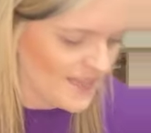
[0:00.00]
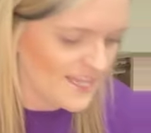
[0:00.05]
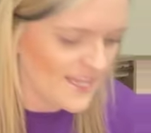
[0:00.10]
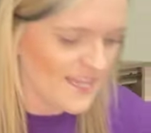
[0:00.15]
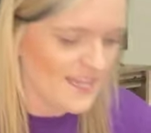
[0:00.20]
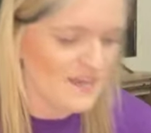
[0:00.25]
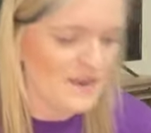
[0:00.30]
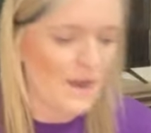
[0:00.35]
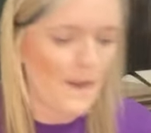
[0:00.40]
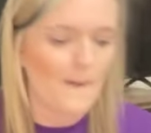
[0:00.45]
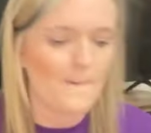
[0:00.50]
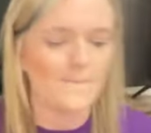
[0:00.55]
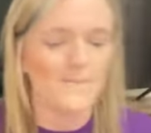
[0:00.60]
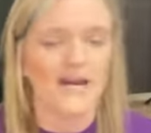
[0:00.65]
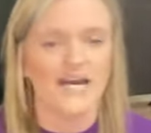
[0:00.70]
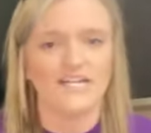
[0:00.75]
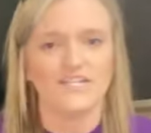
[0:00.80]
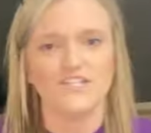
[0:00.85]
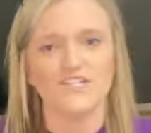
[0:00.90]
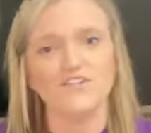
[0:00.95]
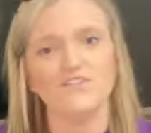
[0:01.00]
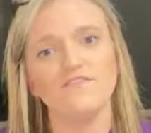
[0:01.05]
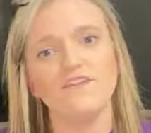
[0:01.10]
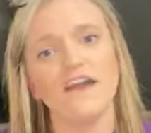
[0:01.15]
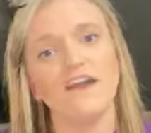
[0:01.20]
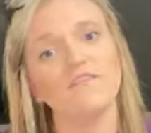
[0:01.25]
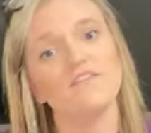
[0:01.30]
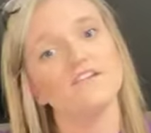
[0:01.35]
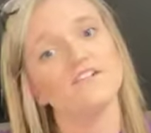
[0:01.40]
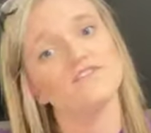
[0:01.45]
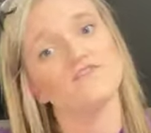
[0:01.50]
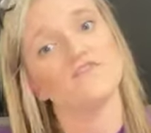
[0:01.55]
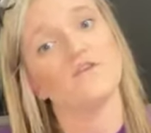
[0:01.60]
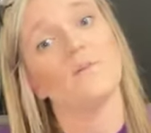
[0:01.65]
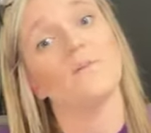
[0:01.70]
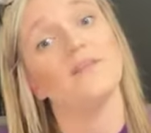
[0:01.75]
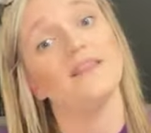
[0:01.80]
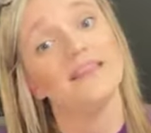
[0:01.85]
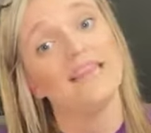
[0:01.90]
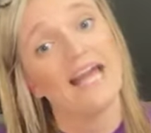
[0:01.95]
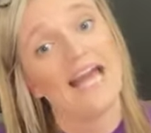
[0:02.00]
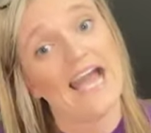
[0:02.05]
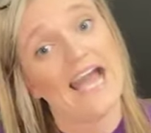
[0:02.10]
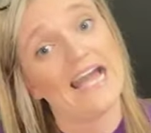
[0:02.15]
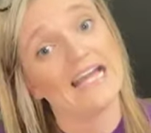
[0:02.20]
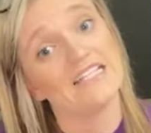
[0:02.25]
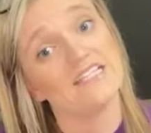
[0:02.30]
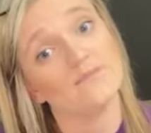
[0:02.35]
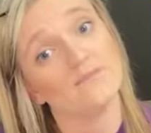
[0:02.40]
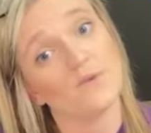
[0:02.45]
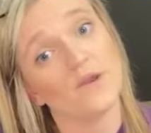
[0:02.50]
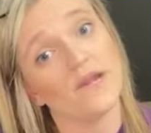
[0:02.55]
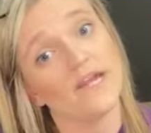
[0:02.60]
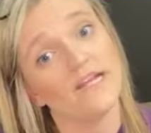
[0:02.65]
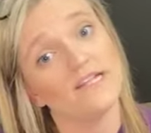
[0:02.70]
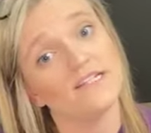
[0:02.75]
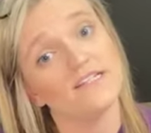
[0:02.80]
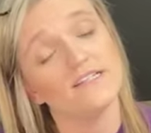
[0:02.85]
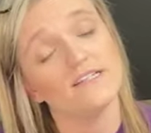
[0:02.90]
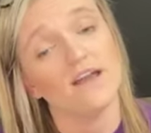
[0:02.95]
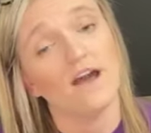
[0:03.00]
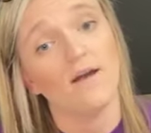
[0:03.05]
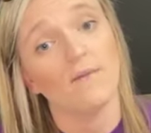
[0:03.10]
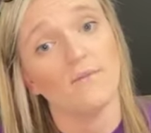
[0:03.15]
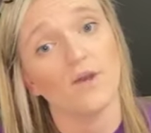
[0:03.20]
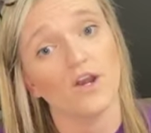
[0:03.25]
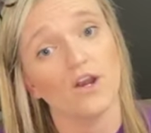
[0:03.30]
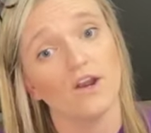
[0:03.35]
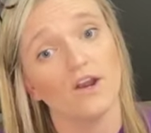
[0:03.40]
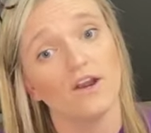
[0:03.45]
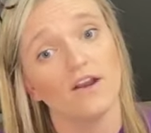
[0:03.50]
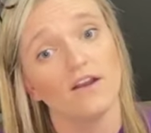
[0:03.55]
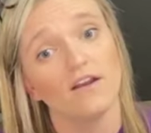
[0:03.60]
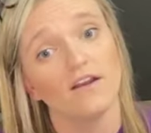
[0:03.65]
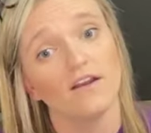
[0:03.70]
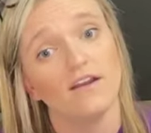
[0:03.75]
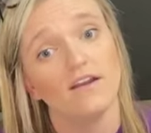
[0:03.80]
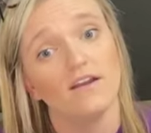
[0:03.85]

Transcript: then my two favorites from last spring and summer